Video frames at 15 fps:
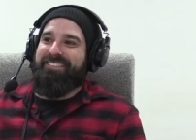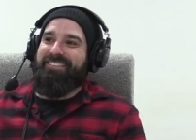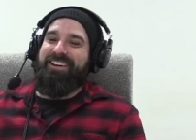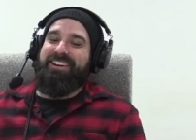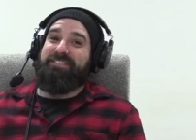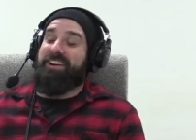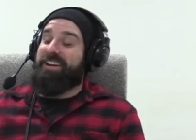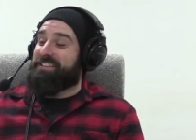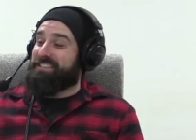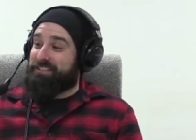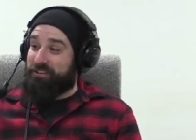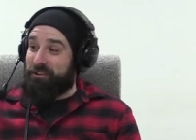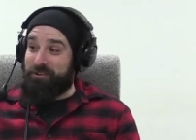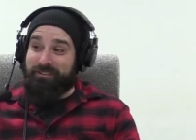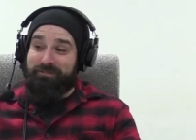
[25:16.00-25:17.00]
funny. It's
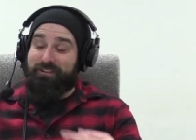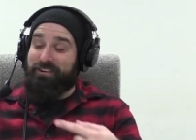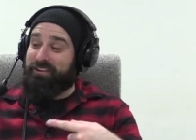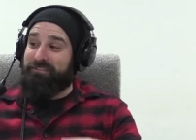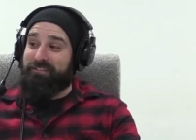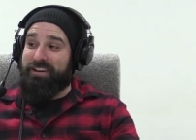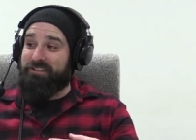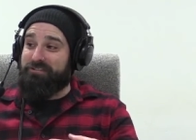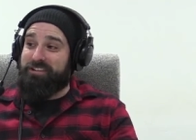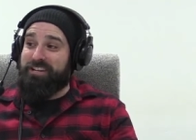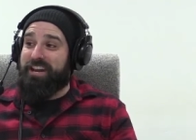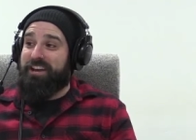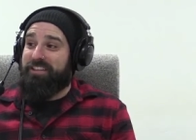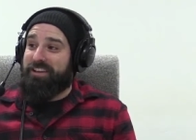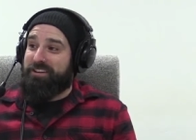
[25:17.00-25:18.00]
cool. It's really interesting how
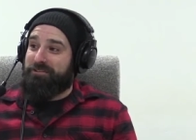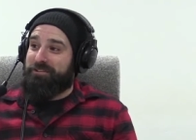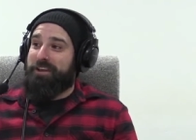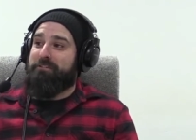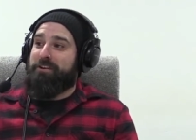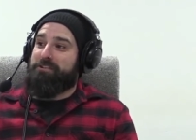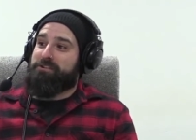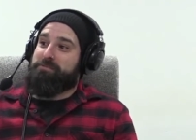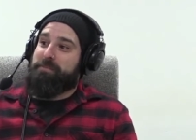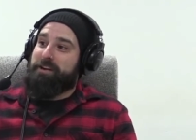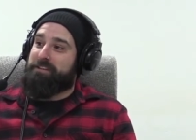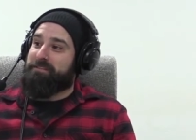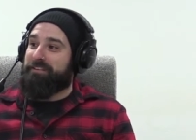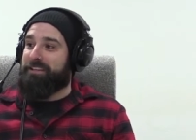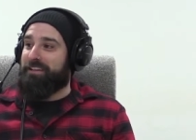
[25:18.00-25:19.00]
they can do that
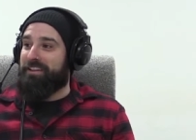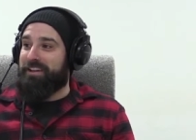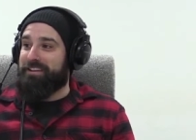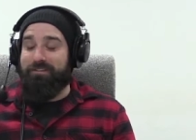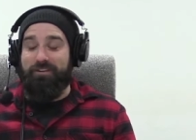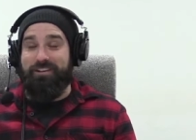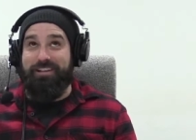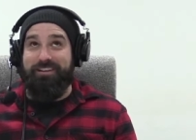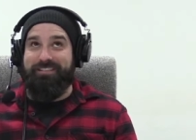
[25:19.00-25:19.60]
retrospectively like that. It's very clever.